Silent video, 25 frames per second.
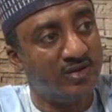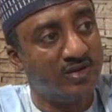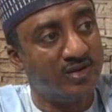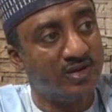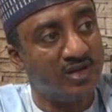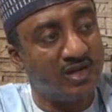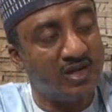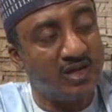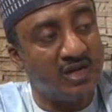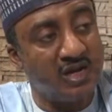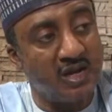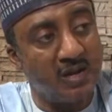
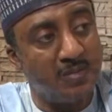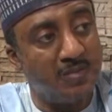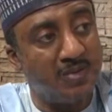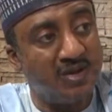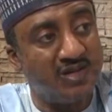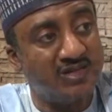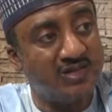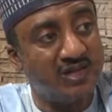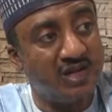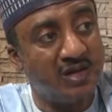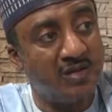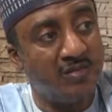
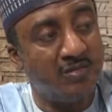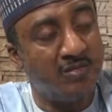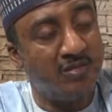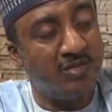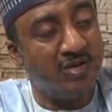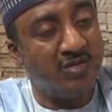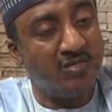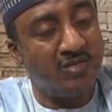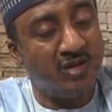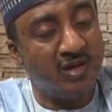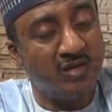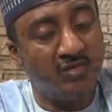Kidnappers and,
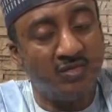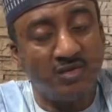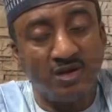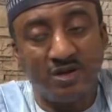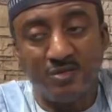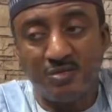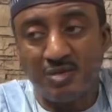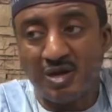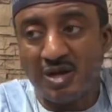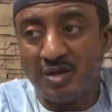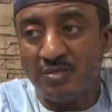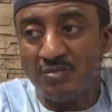and,
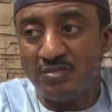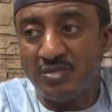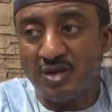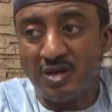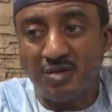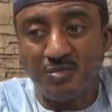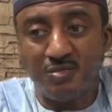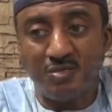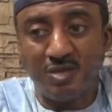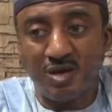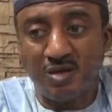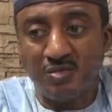and,
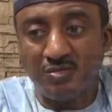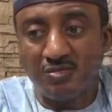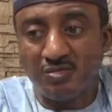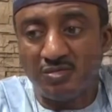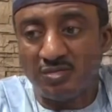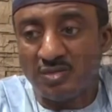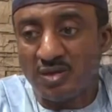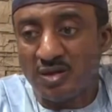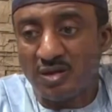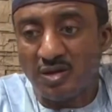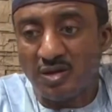and, and,